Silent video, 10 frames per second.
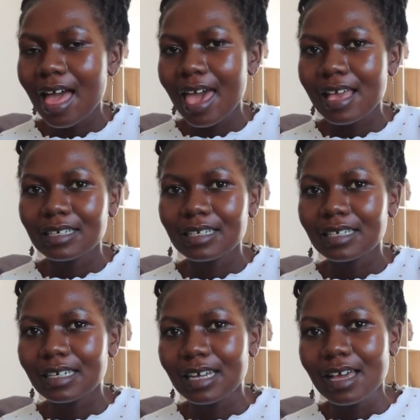
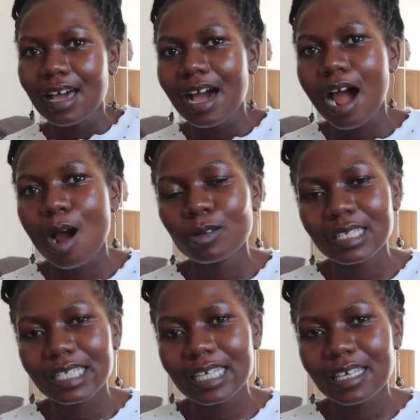and I'll
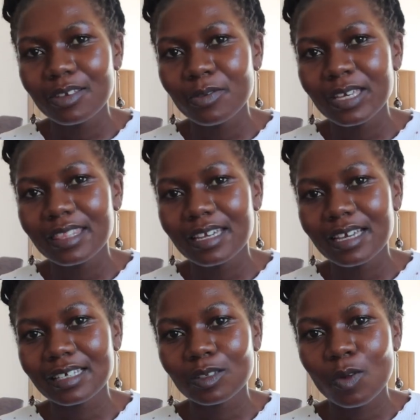see you in the
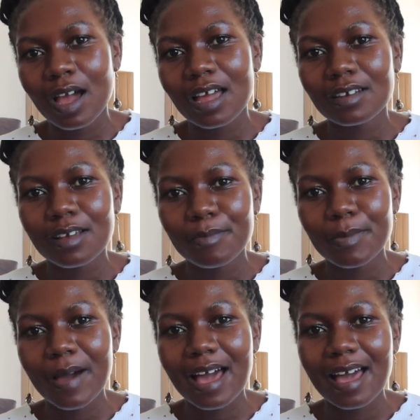next one. Bye
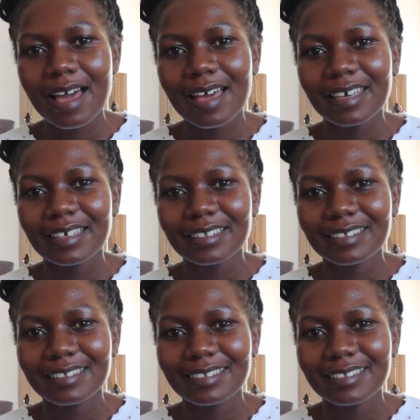bye.